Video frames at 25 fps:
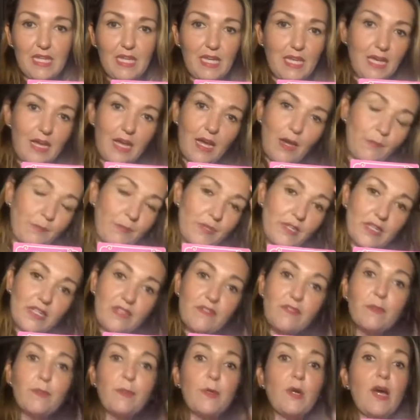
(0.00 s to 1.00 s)

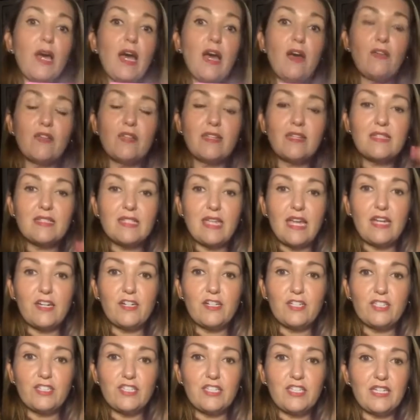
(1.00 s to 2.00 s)
unbelievable how this
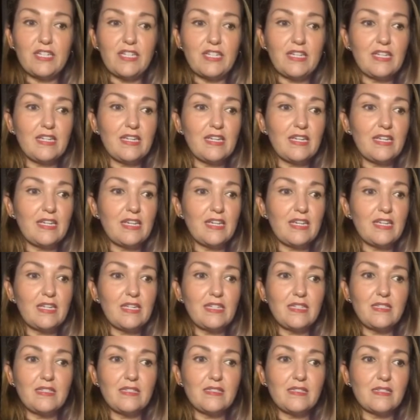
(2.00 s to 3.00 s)
energy
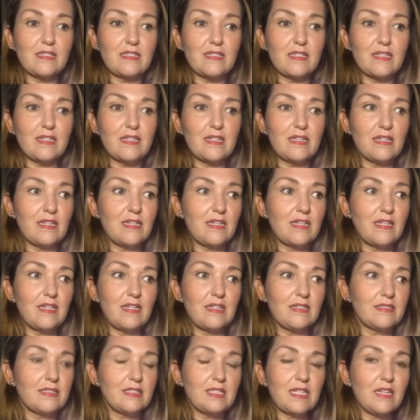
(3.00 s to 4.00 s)

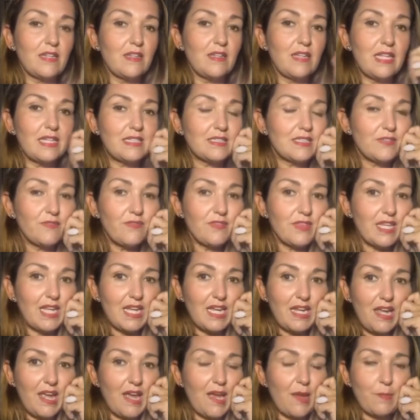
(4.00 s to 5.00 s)
it's a collective
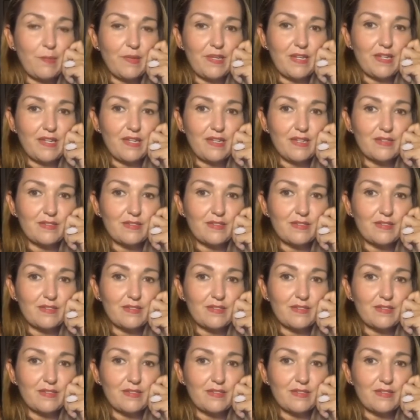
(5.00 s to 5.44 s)
thing happening.